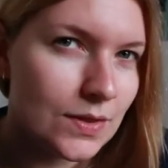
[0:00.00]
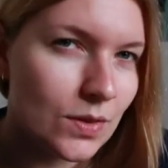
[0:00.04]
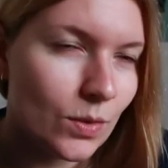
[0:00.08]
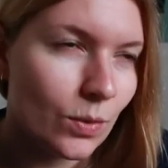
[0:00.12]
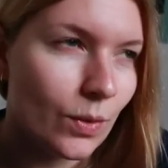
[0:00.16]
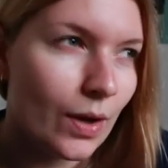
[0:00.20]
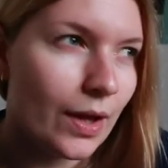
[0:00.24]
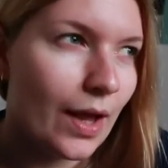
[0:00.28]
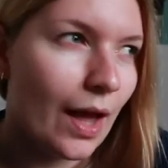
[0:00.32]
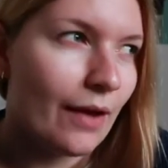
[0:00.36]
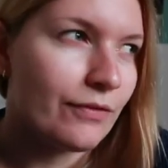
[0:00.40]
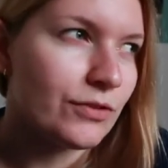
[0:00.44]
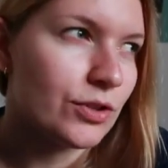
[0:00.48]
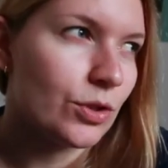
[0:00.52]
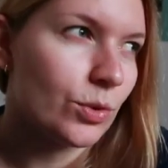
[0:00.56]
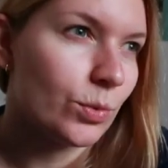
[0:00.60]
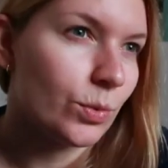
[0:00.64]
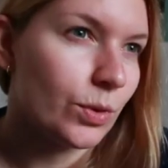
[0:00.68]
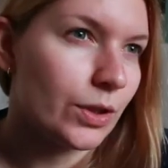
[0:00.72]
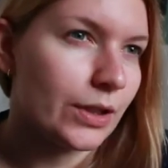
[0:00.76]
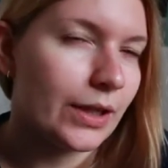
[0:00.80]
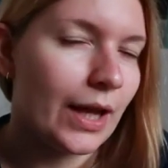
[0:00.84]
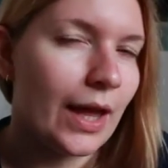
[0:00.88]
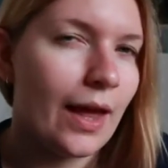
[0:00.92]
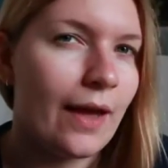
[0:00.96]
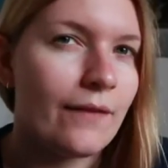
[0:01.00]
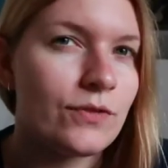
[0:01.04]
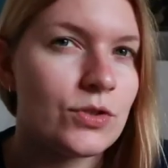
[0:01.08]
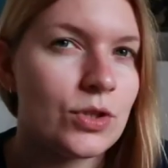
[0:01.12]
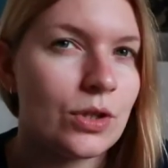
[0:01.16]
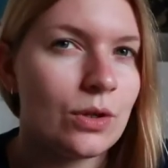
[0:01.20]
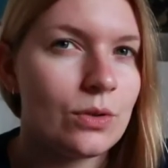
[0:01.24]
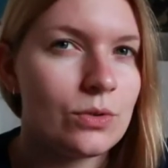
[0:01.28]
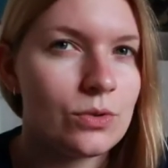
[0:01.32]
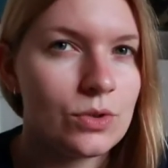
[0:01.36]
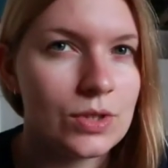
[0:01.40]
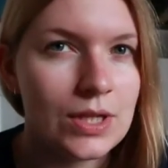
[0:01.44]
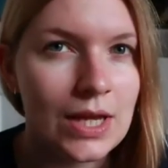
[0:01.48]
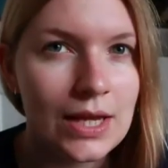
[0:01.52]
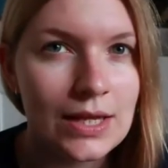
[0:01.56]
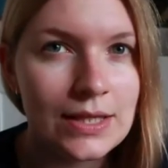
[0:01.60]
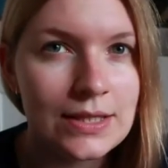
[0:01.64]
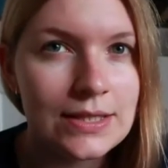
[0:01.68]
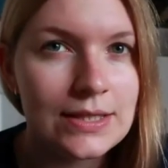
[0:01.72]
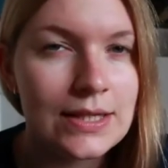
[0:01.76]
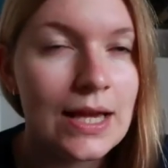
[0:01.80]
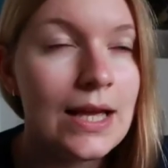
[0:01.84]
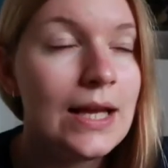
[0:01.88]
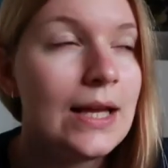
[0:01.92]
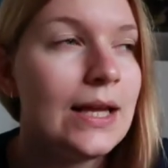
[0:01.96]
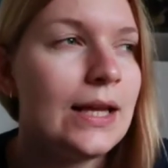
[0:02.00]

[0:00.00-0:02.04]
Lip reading: so after work I have to go to dance,